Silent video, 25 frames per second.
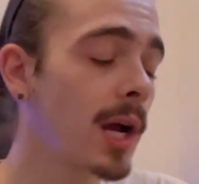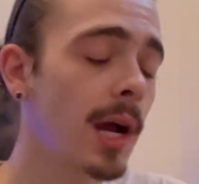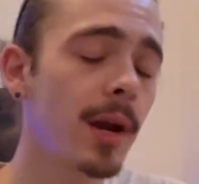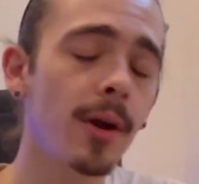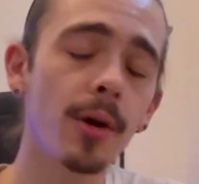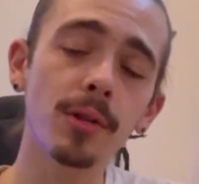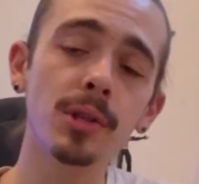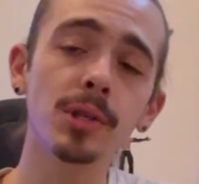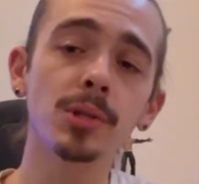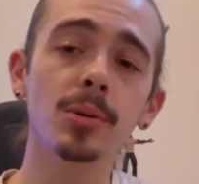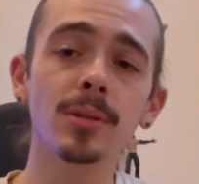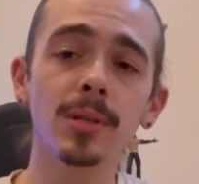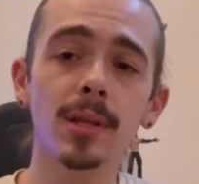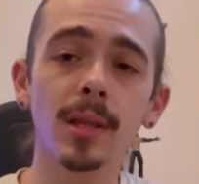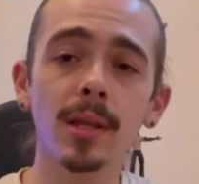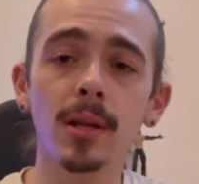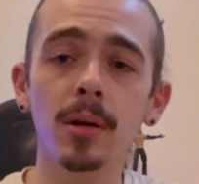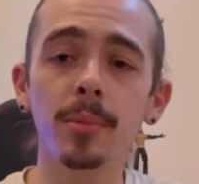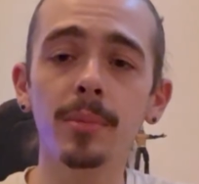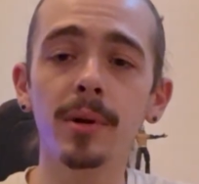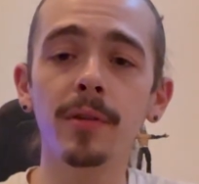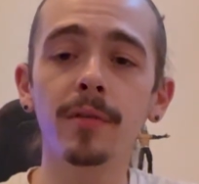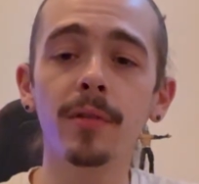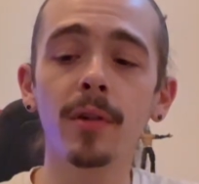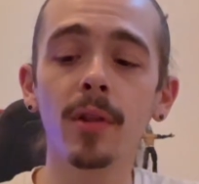I know this was a
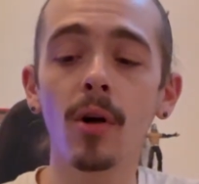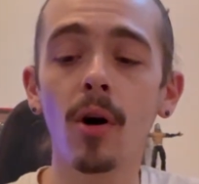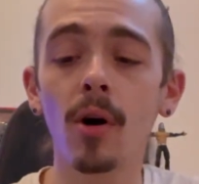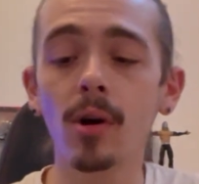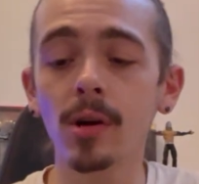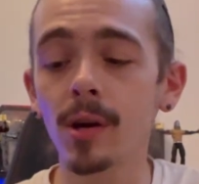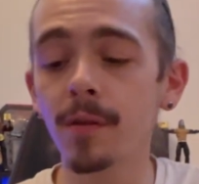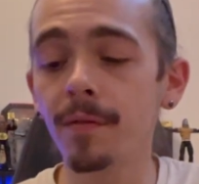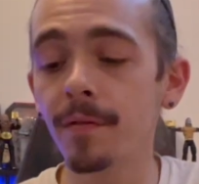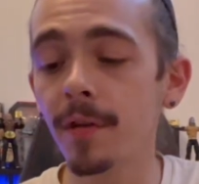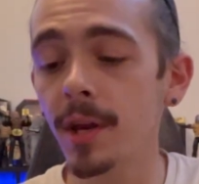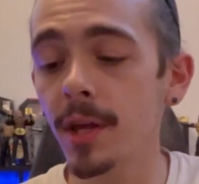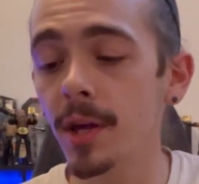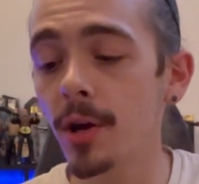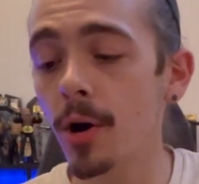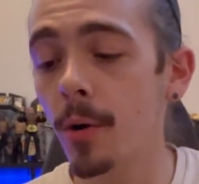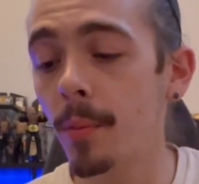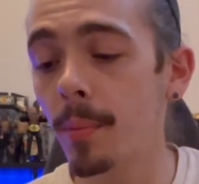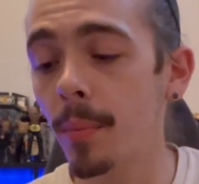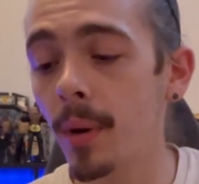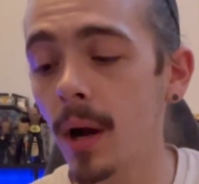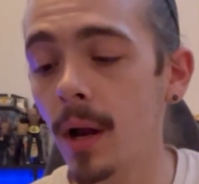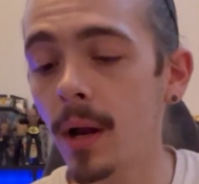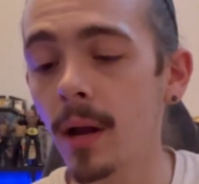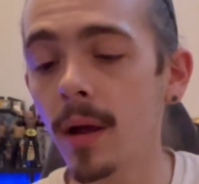little bit of a longer video,
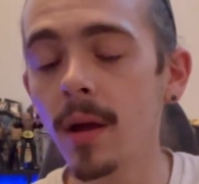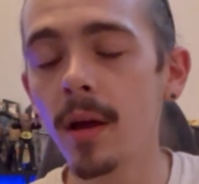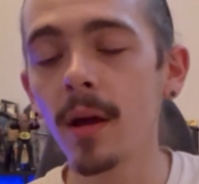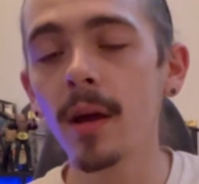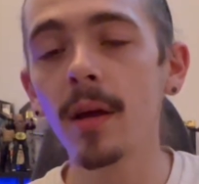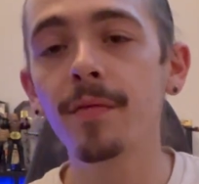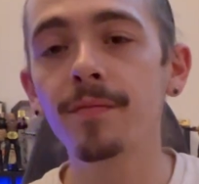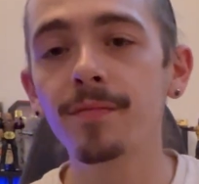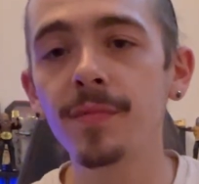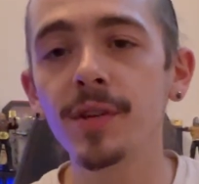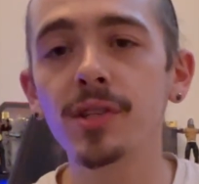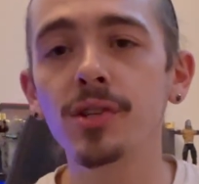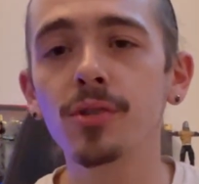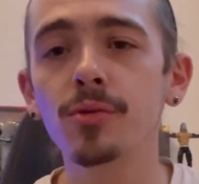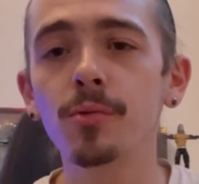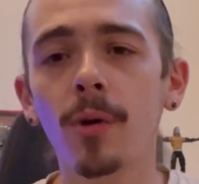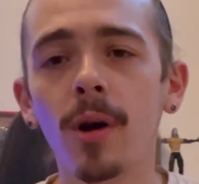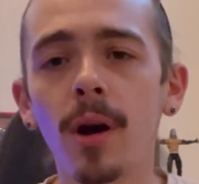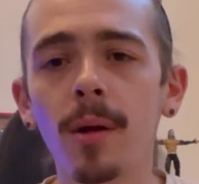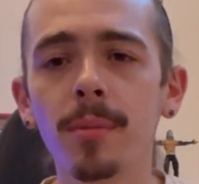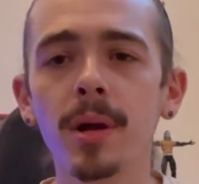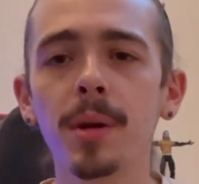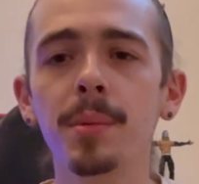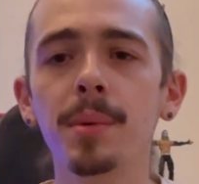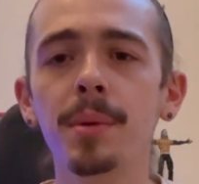but this is where
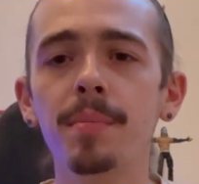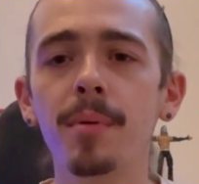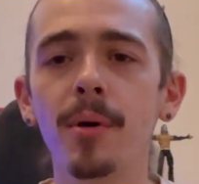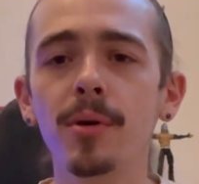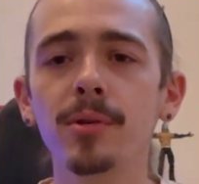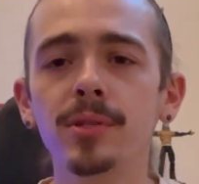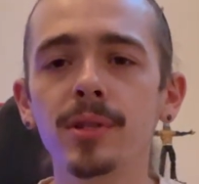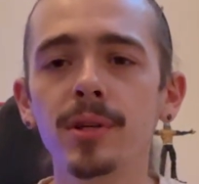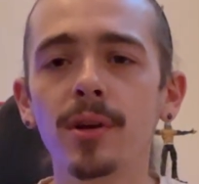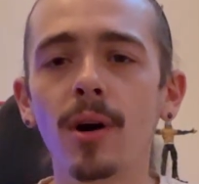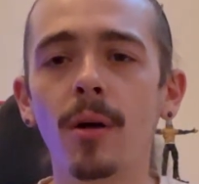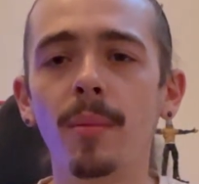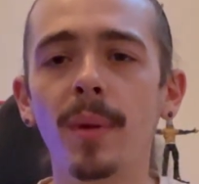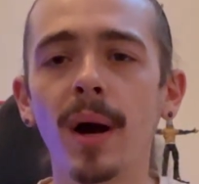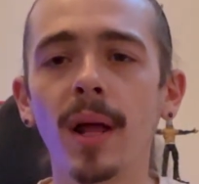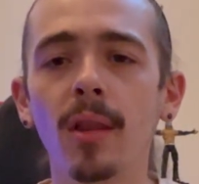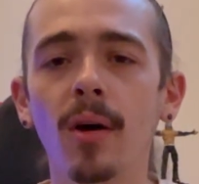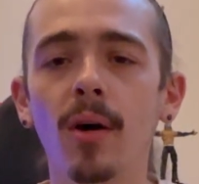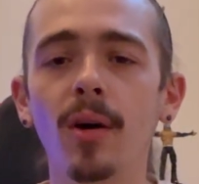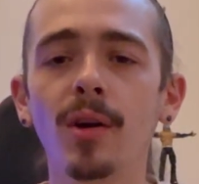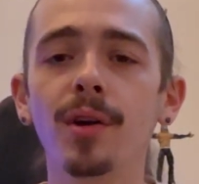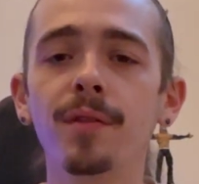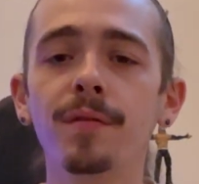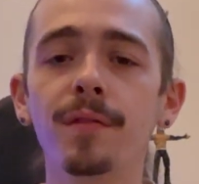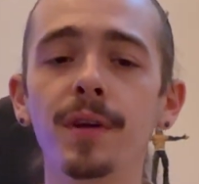I'm going to be posting all my
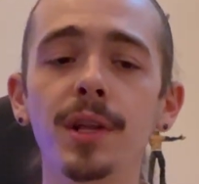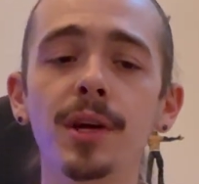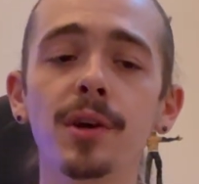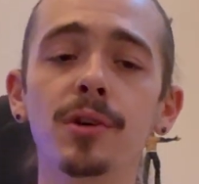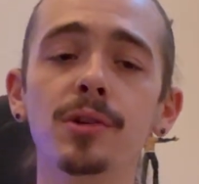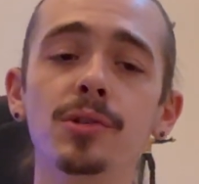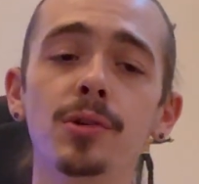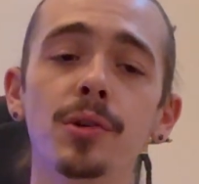longer videos.